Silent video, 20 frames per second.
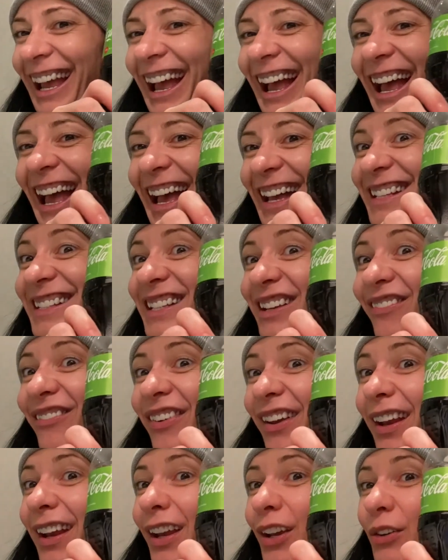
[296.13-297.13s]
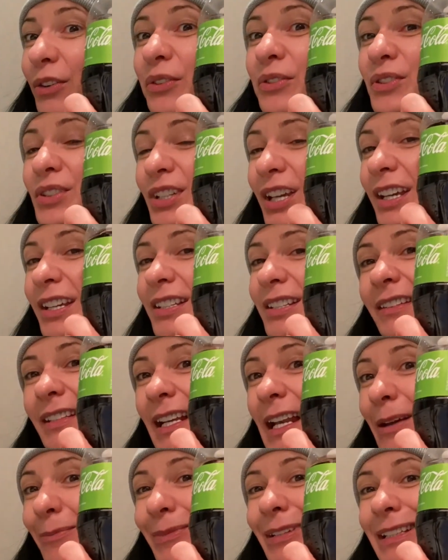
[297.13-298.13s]
Has a very good taste. The
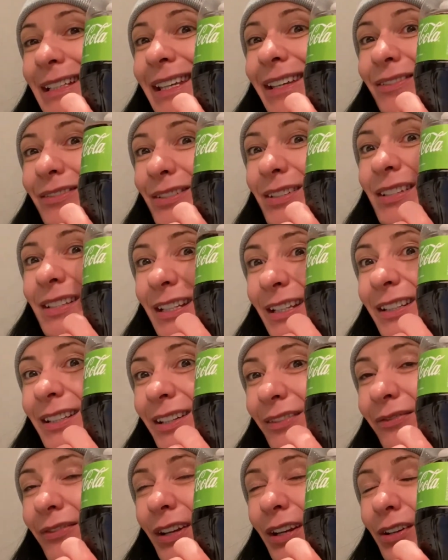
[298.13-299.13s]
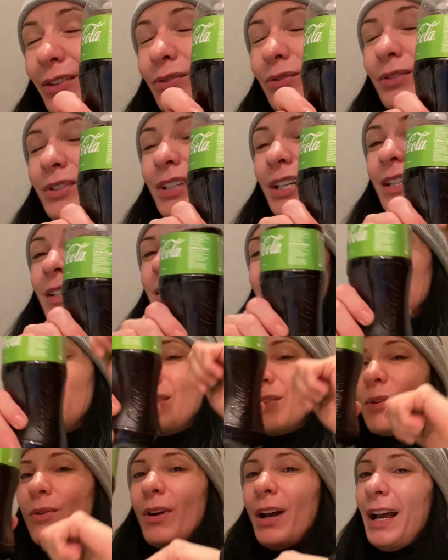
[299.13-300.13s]
lemon gives it a very good taste,
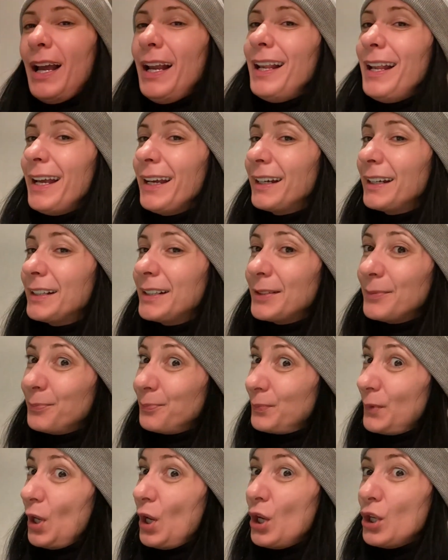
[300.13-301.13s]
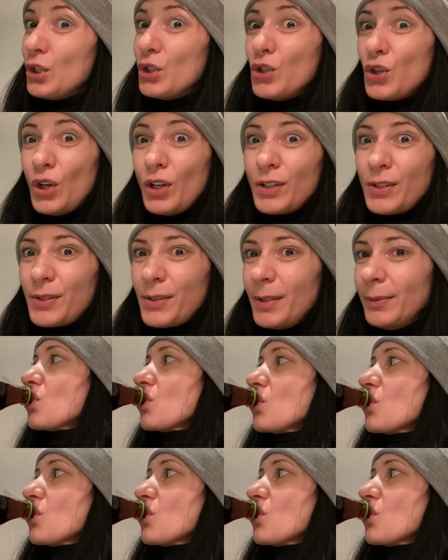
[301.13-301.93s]
so Cheers.